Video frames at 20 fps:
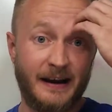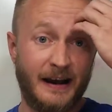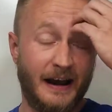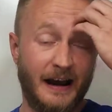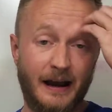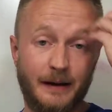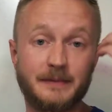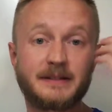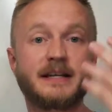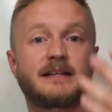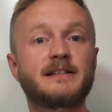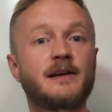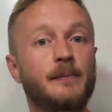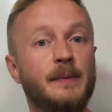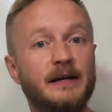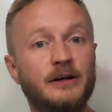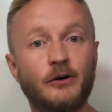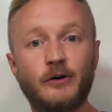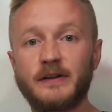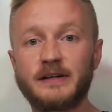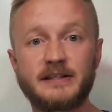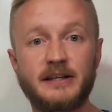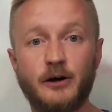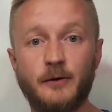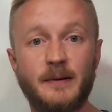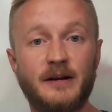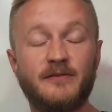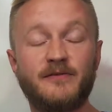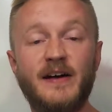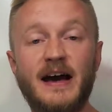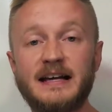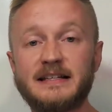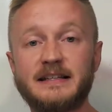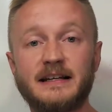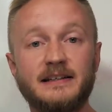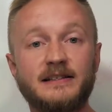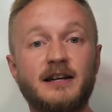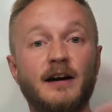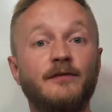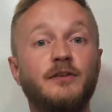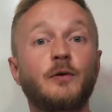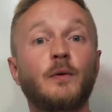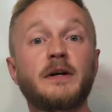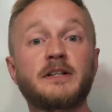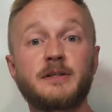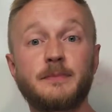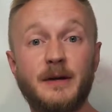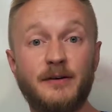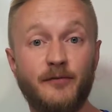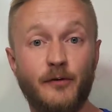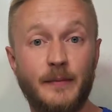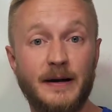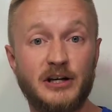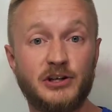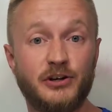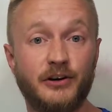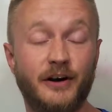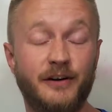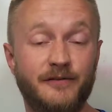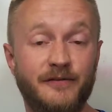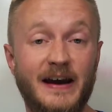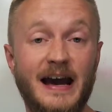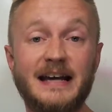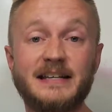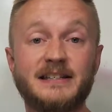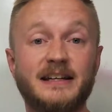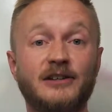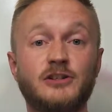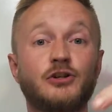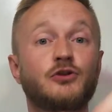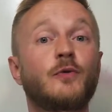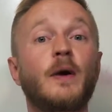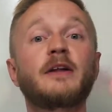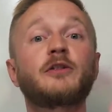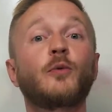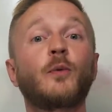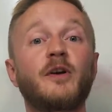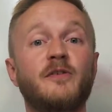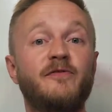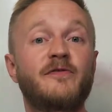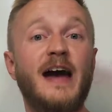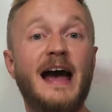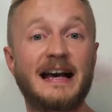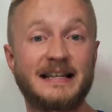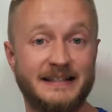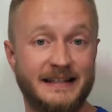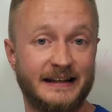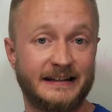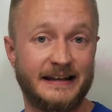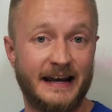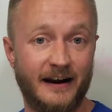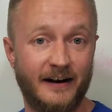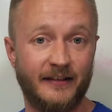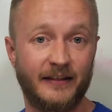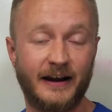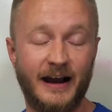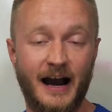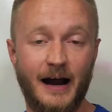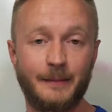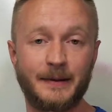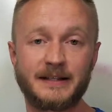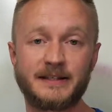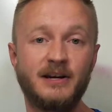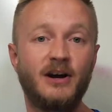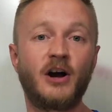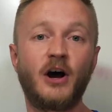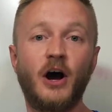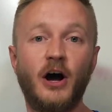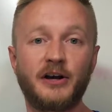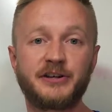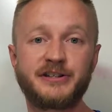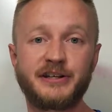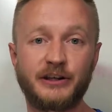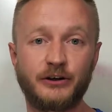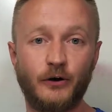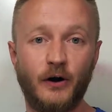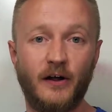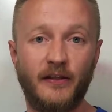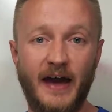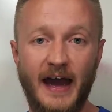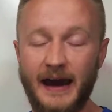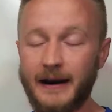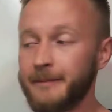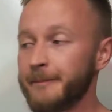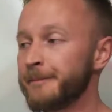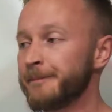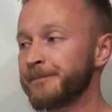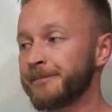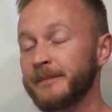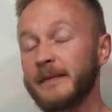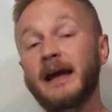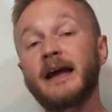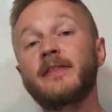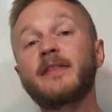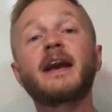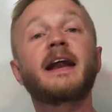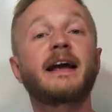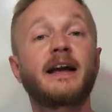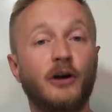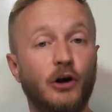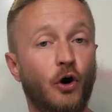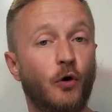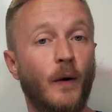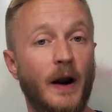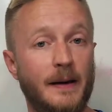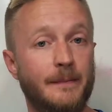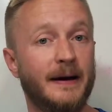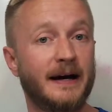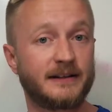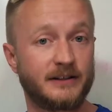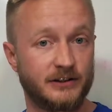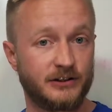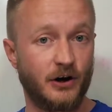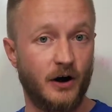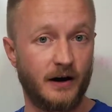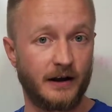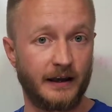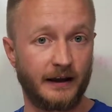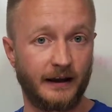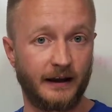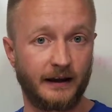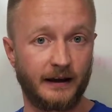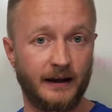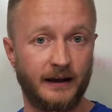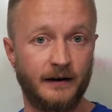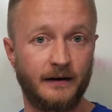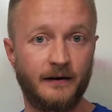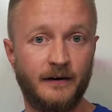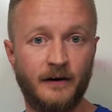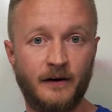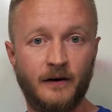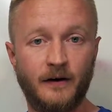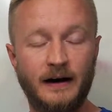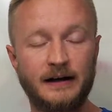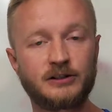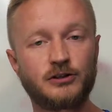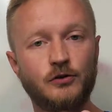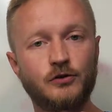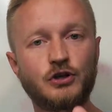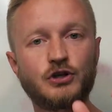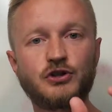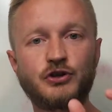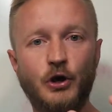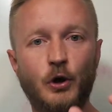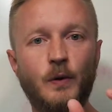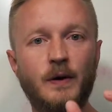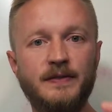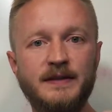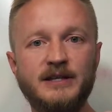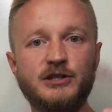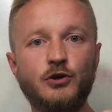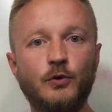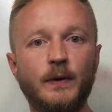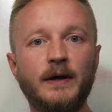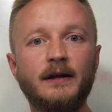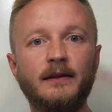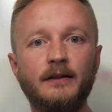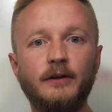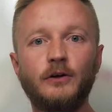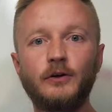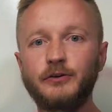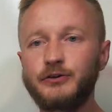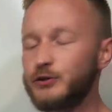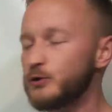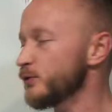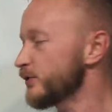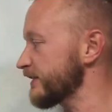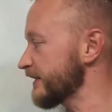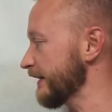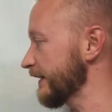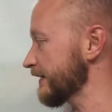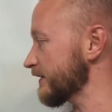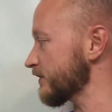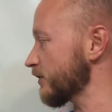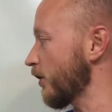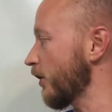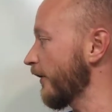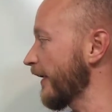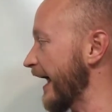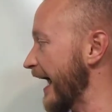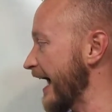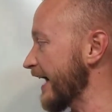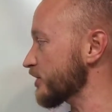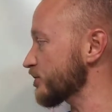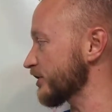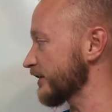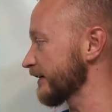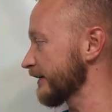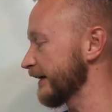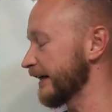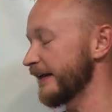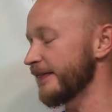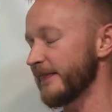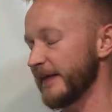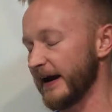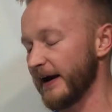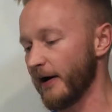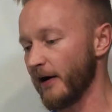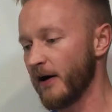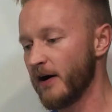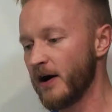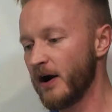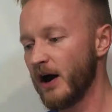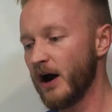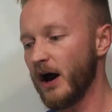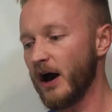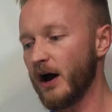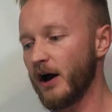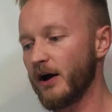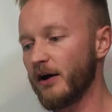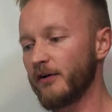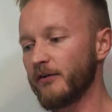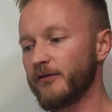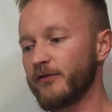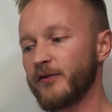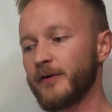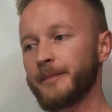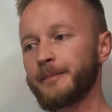It's because I've been doing this intermittent fasting stuff. If you want some information on fasting, just write the word fasting down in the comments. I'll send you all that. And then I can go right back to talking again, right? So just throw in these quick little 2-sentence call to action in there of